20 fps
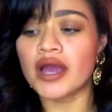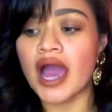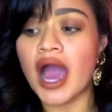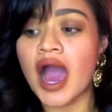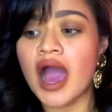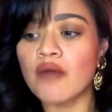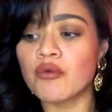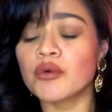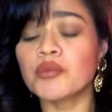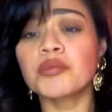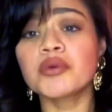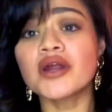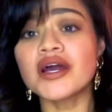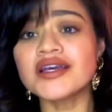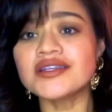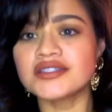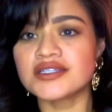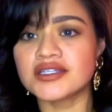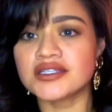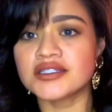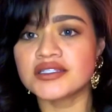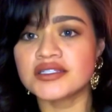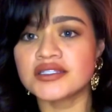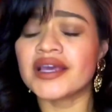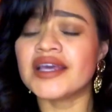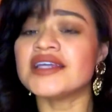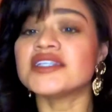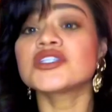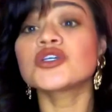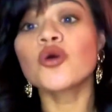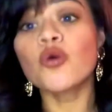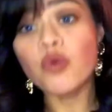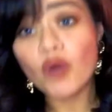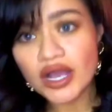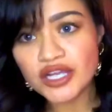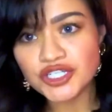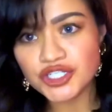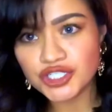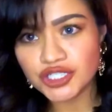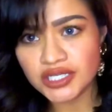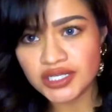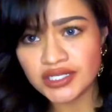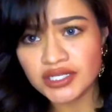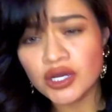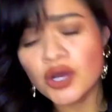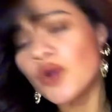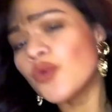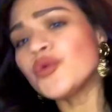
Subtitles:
our presence is questioned,